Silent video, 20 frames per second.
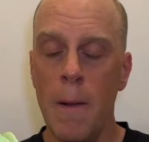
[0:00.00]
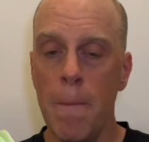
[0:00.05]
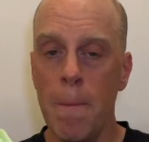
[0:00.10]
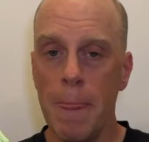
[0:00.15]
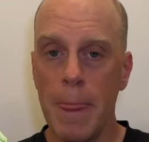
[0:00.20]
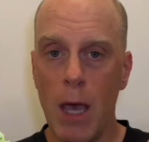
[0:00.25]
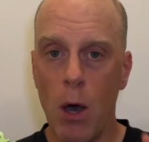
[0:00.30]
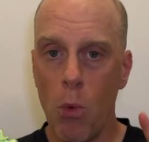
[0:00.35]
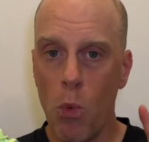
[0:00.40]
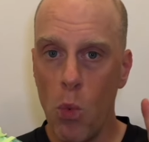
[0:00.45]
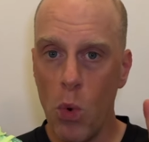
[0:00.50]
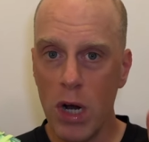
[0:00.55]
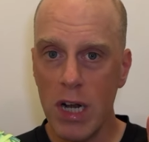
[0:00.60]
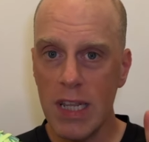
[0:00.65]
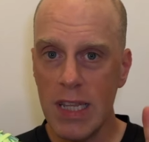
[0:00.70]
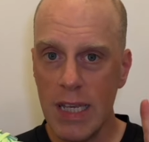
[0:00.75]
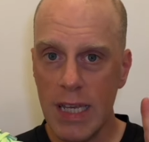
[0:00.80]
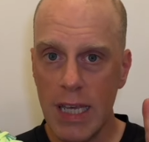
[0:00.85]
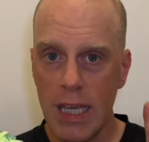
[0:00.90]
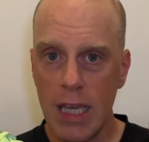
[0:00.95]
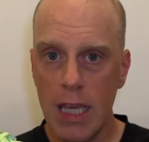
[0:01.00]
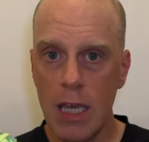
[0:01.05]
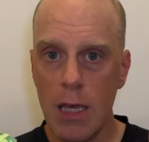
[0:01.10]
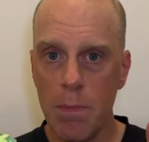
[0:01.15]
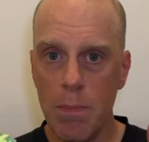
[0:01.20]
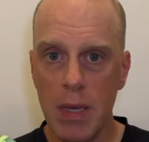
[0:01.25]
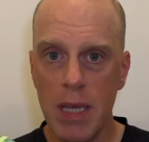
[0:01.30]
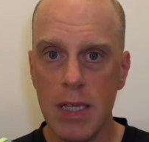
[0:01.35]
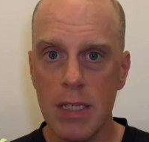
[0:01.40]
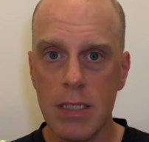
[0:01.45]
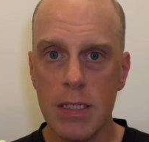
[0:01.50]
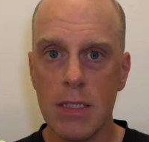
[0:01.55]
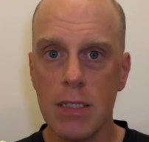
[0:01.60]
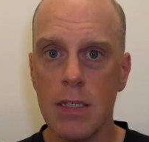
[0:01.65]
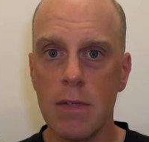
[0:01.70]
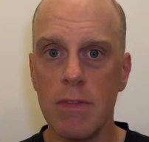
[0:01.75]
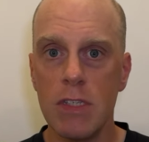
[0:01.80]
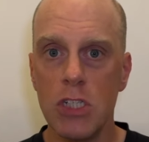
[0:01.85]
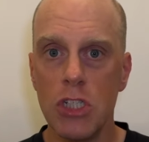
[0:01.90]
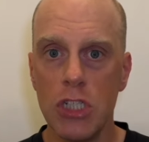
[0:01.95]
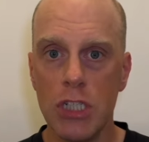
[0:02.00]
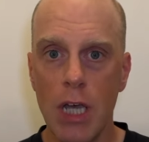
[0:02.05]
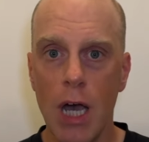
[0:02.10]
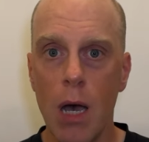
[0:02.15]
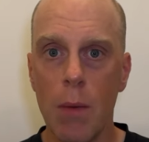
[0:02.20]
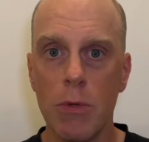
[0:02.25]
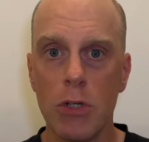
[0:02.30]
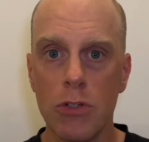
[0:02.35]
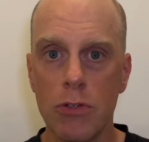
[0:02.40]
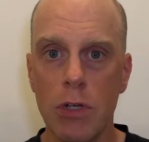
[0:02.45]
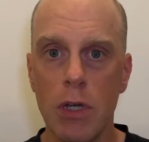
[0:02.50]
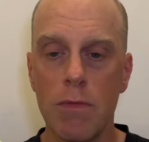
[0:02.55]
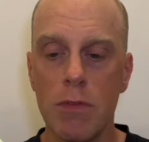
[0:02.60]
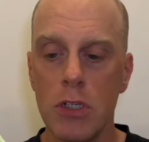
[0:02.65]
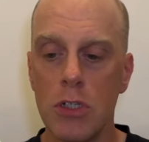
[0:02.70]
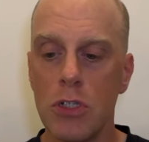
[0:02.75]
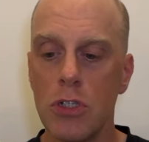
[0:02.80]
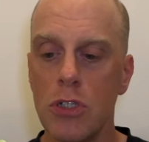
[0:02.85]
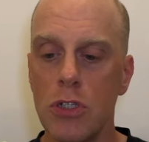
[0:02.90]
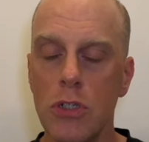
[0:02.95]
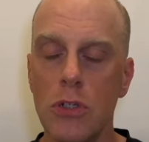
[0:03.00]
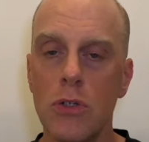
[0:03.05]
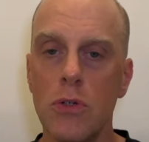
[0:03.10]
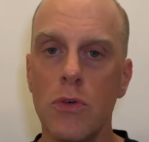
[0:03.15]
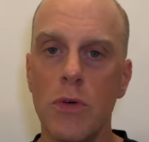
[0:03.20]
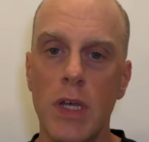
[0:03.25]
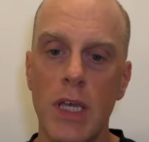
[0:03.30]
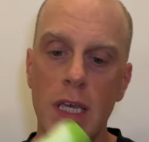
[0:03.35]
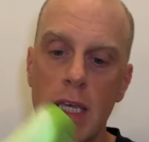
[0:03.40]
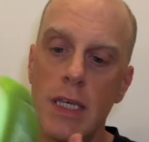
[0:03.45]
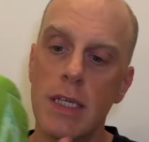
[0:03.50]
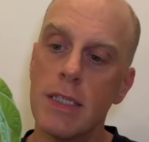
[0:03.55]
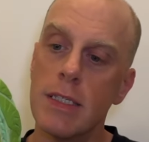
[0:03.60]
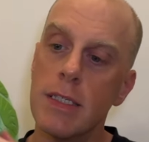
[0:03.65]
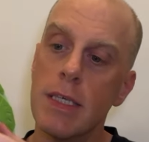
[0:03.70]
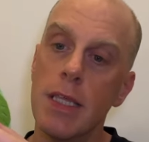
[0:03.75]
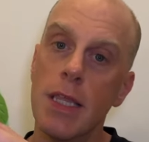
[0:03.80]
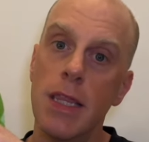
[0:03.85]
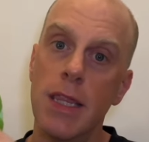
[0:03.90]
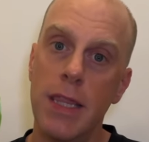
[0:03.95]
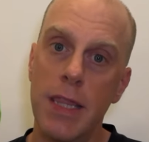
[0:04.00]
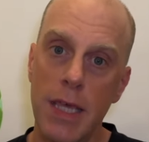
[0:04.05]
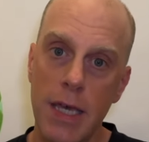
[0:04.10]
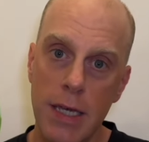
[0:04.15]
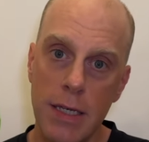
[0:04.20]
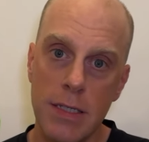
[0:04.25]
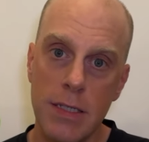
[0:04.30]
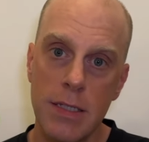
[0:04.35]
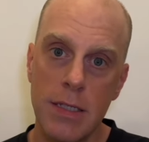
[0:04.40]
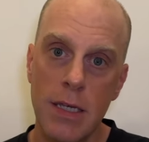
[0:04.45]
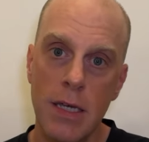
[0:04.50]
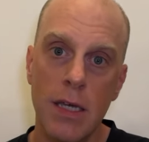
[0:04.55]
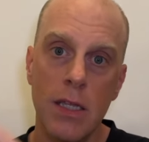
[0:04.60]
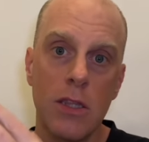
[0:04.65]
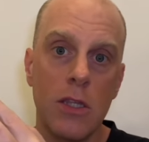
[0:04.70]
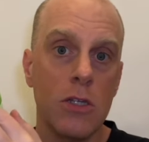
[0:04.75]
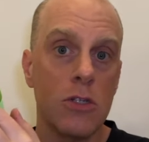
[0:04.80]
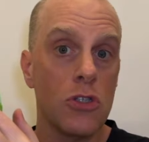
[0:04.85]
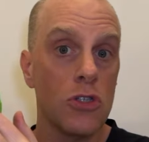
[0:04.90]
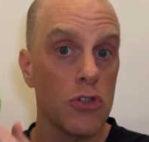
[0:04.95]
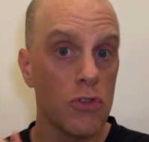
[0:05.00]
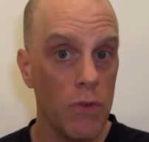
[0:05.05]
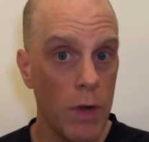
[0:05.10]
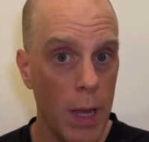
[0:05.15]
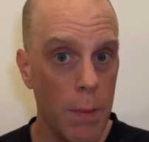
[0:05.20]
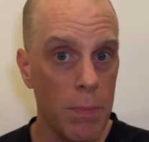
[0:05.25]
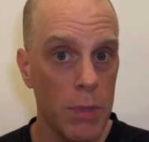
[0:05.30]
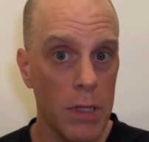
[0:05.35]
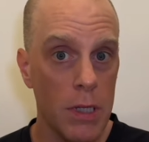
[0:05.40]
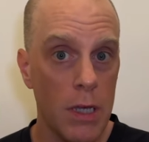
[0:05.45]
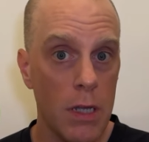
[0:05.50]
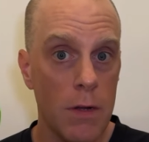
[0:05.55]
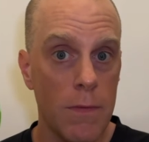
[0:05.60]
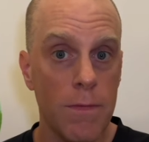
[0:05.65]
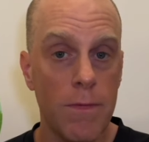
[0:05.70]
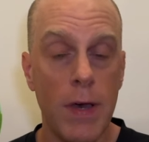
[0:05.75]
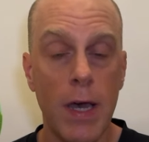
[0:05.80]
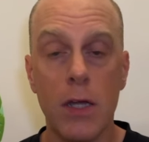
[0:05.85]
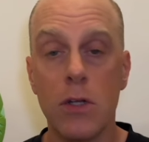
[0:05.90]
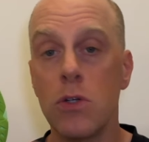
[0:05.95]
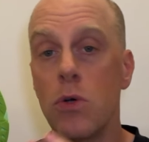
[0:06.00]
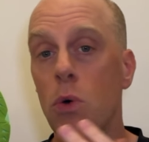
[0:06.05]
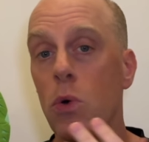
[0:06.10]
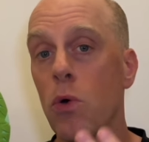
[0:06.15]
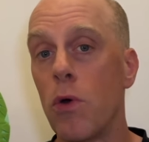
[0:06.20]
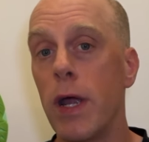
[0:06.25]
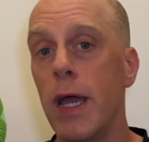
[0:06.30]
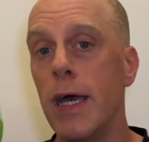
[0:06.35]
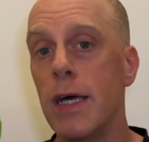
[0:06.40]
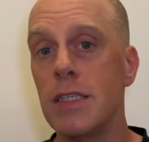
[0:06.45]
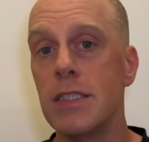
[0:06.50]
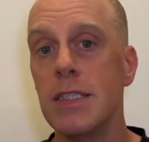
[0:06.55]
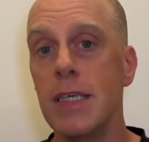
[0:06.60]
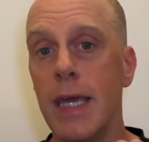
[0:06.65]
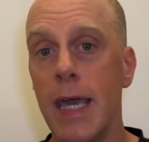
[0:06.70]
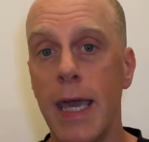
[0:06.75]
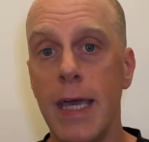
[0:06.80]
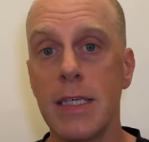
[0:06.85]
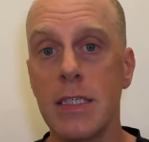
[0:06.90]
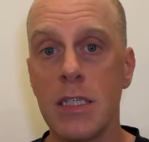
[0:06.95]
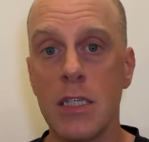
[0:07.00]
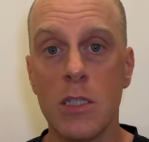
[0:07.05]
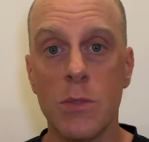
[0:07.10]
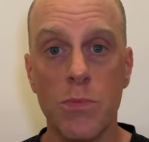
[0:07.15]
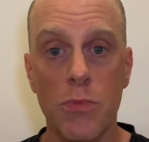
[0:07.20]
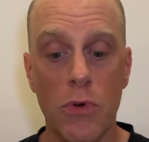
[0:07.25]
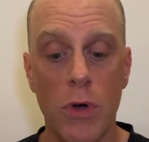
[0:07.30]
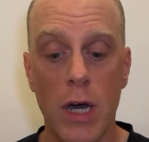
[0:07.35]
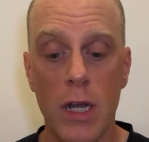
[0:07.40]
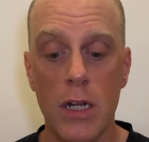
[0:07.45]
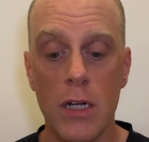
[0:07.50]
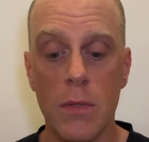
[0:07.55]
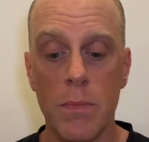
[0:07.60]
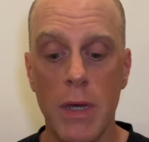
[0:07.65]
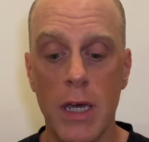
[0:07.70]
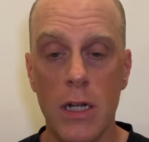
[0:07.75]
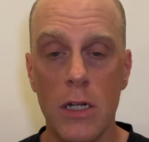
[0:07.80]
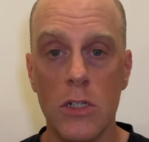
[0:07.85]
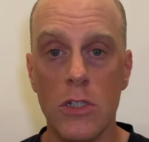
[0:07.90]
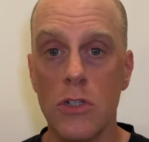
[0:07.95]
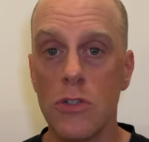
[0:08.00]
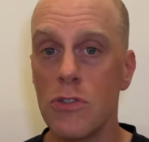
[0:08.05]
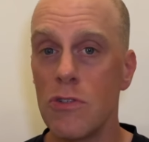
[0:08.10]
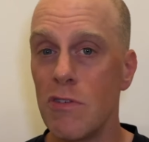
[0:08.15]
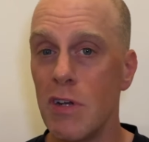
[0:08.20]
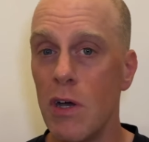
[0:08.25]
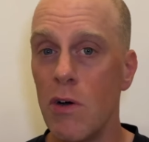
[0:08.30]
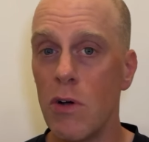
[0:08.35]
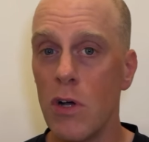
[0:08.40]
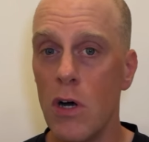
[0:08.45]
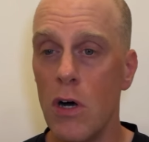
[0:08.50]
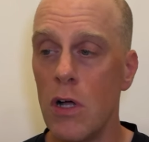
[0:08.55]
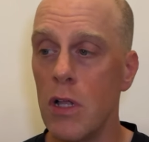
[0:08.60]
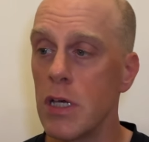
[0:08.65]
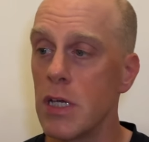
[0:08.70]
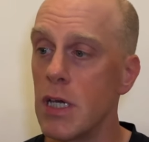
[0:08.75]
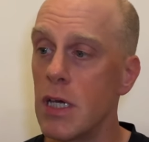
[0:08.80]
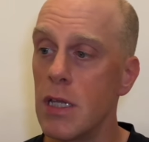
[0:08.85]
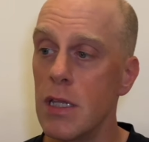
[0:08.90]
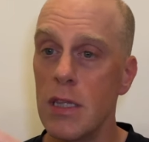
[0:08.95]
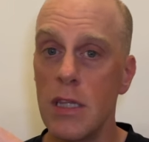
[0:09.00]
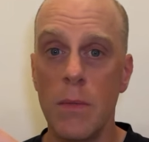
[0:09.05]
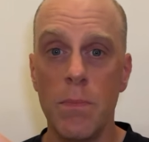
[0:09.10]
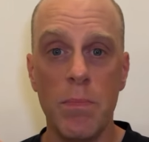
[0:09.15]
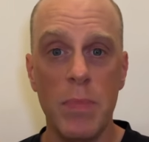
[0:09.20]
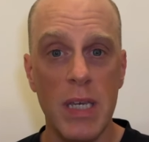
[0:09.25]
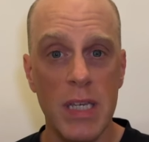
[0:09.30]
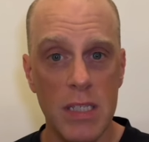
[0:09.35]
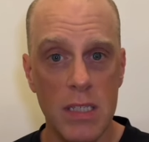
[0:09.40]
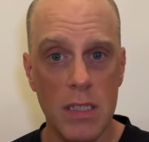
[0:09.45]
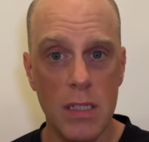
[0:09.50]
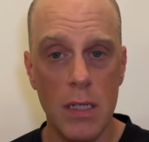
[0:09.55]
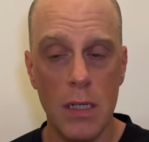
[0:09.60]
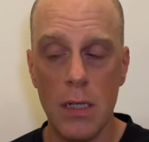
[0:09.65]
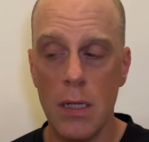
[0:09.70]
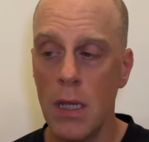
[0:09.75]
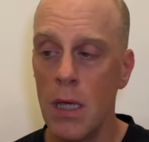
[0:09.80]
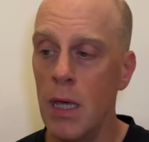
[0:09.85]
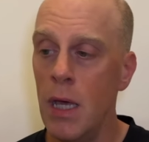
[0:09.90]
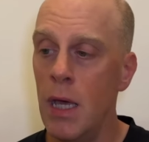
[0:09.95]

Now, one of the key pieces of the geometry of this shoe is this, the trampoline effect, or as the Asics product managers are now calling it, the piston.